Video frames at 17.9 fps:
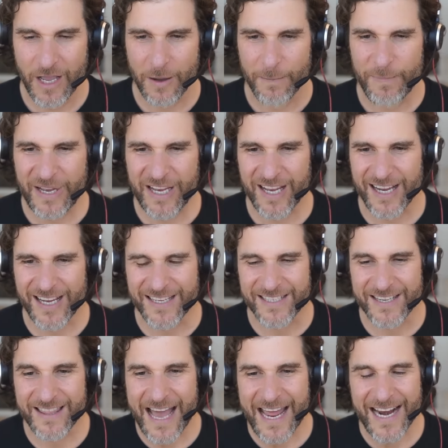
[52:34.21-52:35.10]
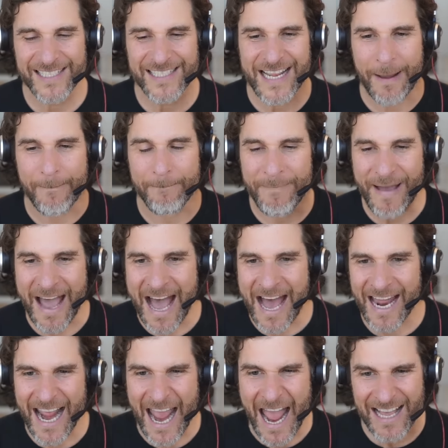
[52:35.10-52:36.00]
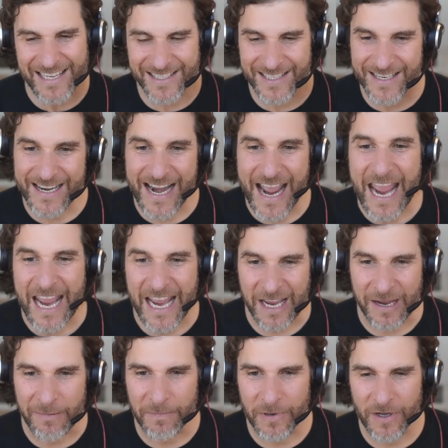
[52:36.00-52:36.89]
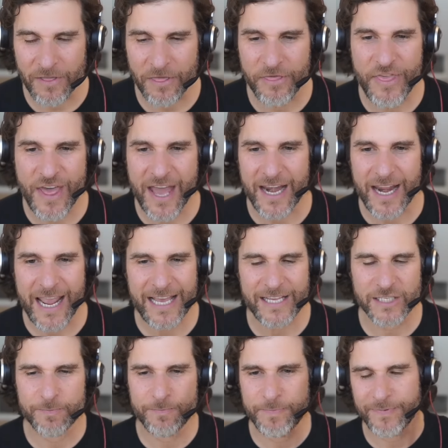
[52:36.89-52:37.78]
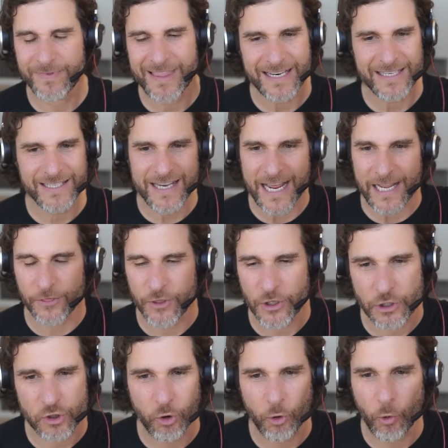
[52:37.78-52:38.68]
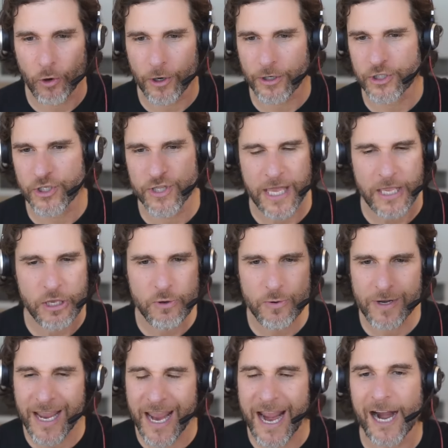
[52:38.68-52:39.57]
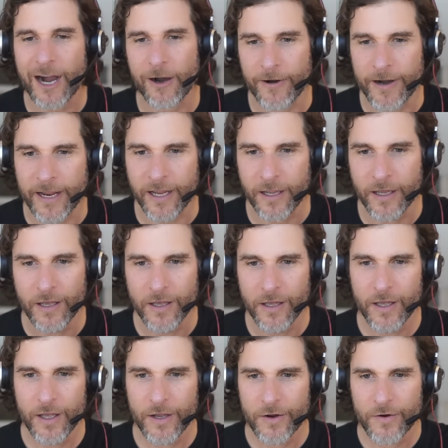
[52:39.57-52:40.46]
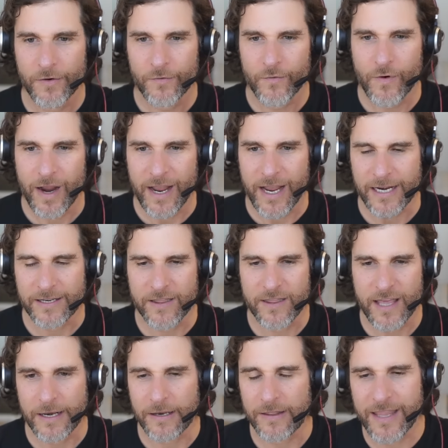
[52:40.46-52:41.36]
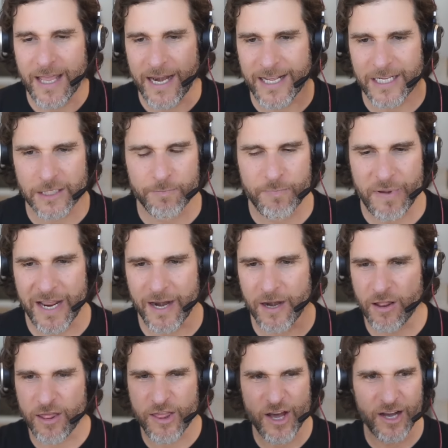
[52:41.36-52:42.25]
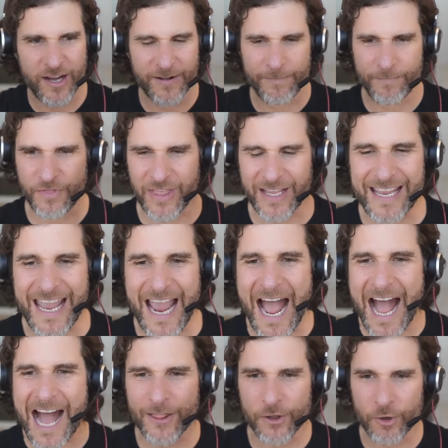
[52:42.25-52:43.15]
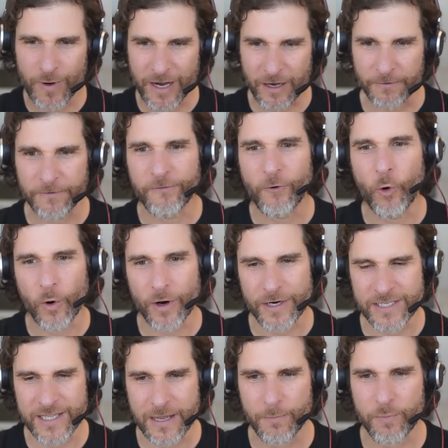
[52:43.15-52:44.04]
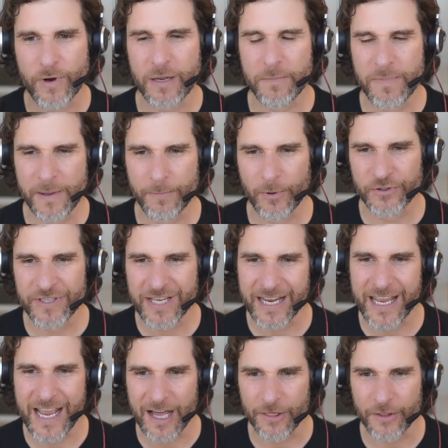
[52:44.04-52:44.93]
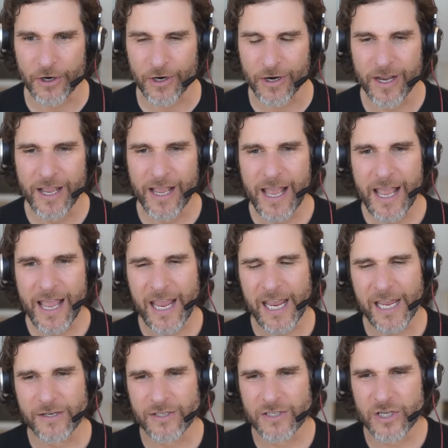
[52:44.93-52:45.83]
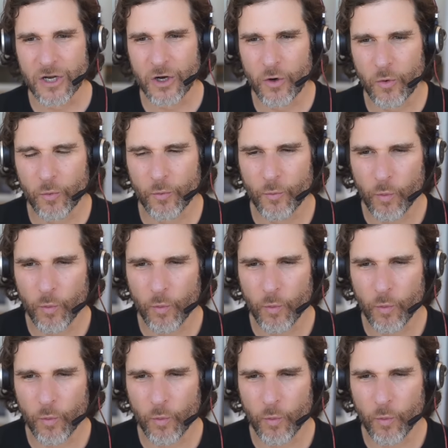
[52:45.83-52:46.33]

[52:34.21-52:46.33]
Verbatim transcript: because that is a badass name that has that's like the torch that you carry right that that has been the the gathering force that bring people together and so